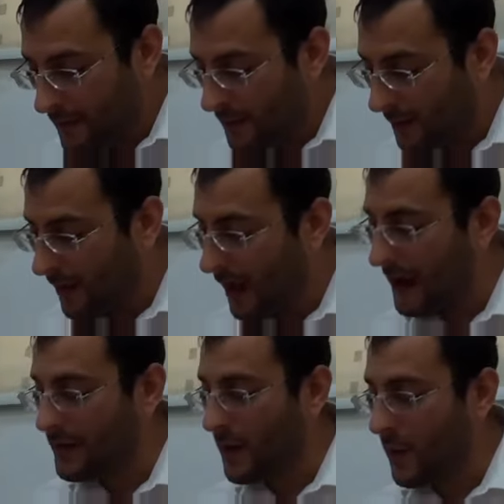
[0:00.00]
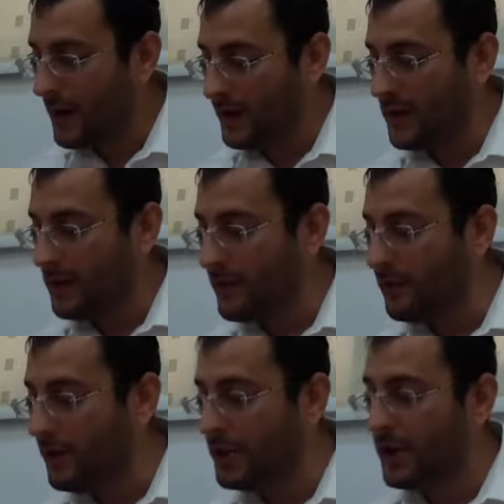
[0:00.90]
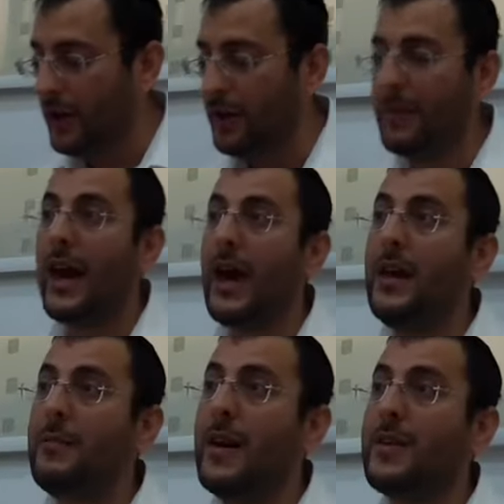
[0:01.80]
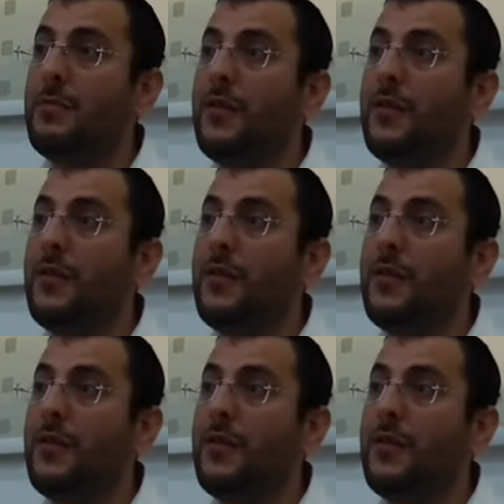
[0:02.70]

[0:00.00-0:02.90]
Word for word: The Gemara asks a question: Verishoin me emas